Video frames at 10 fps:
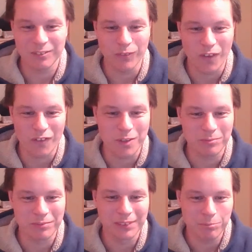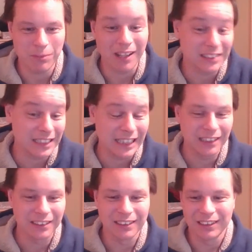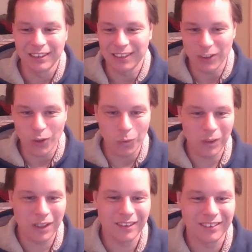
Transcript: Rotherham, Barnsley, Goole.